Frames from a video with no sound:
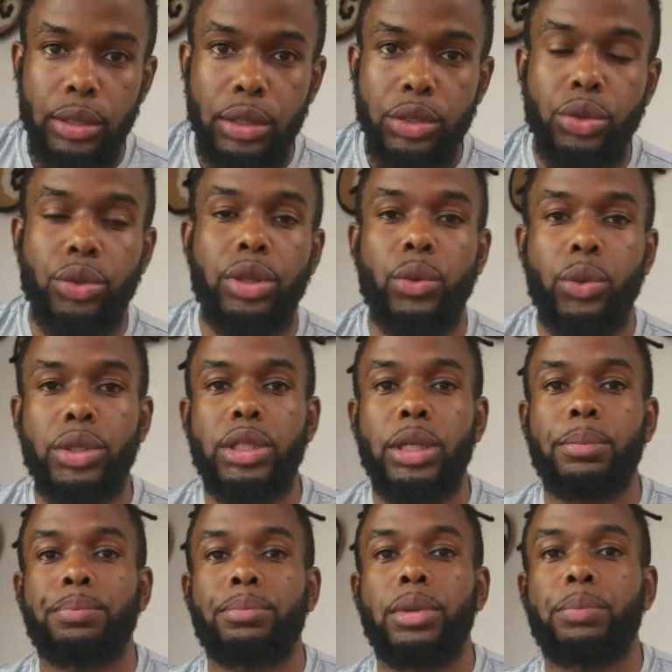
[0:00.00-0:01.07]
So there was
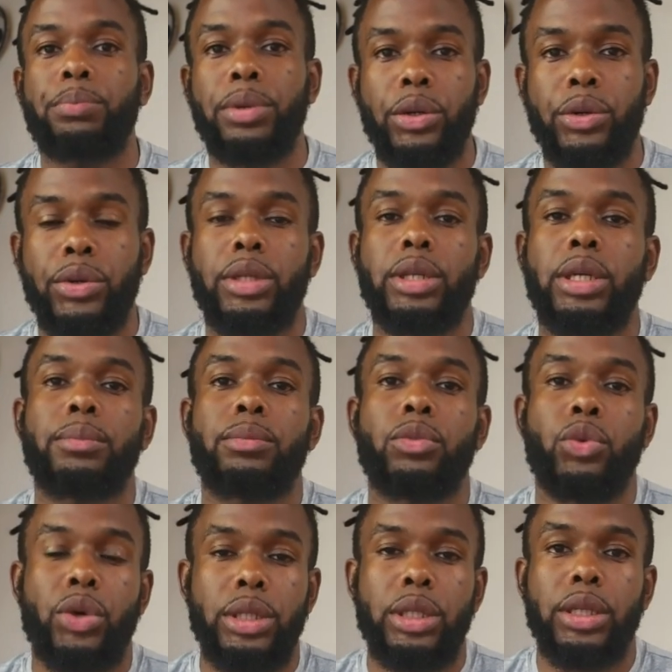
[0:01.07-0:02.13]
a period in
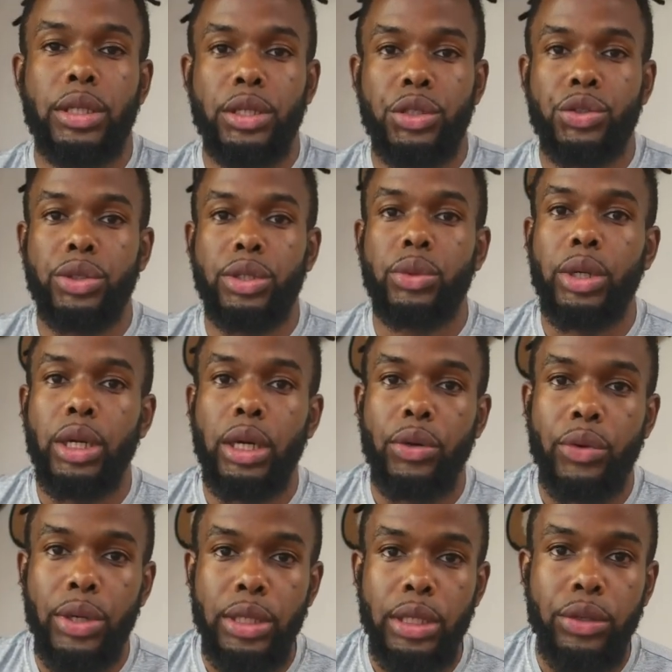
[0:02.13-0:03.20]
Rwandan history where
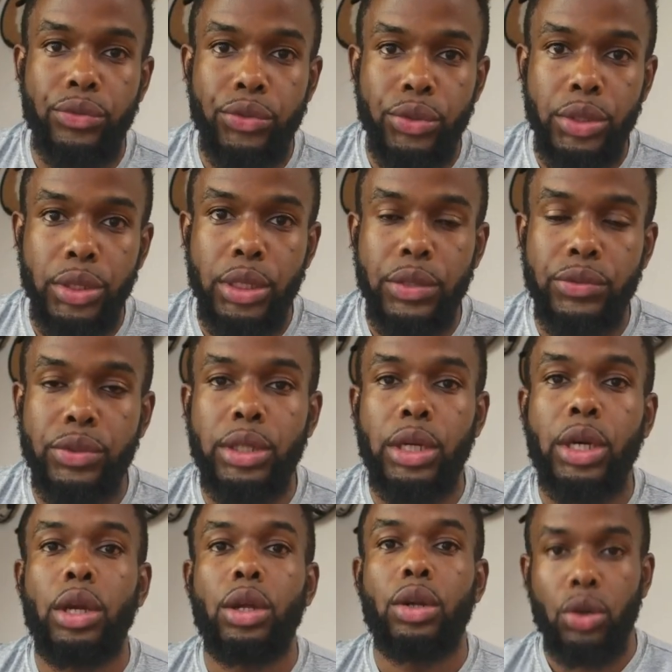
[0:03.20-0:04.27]
Rwandan fugitives
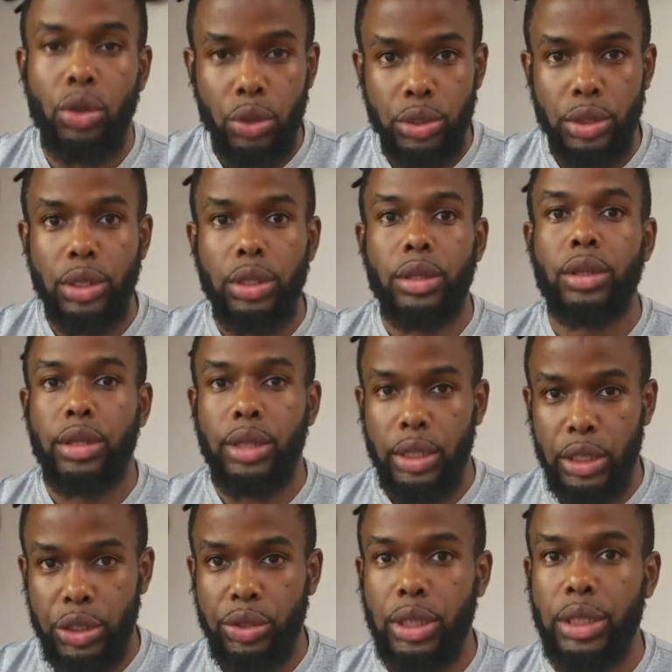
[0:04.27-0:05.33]
lost their
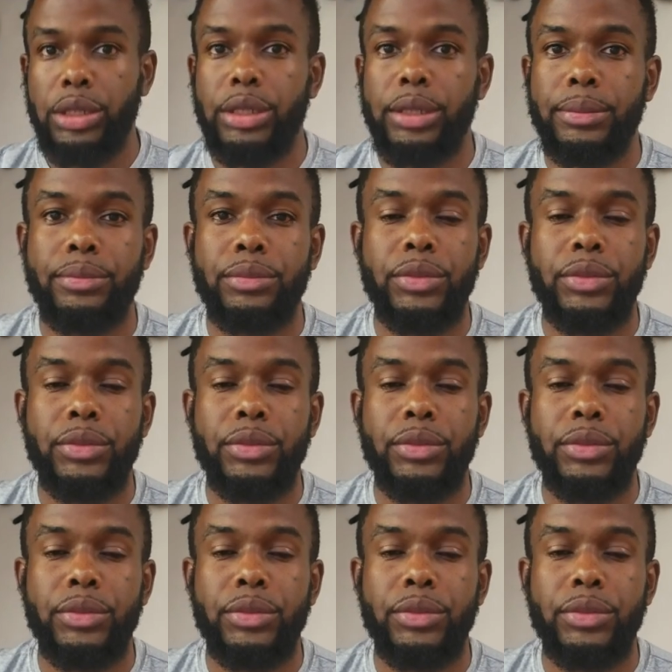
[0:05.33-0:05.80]
nationality.